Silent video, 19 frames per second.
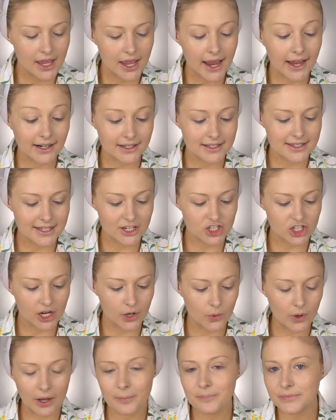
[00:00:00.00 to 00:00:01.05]
And does say
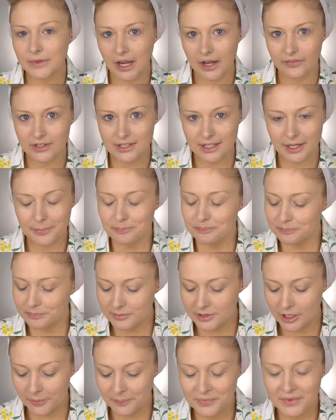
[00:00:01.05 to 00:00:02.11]
shake well, obviously.
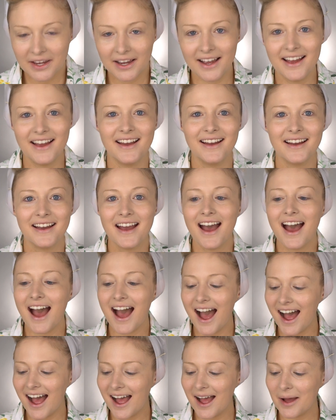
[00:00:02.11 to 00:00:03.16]
So
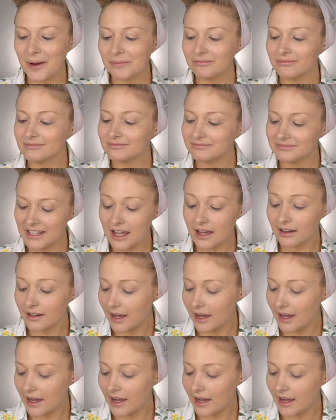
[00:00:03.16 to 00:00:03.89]
yeah,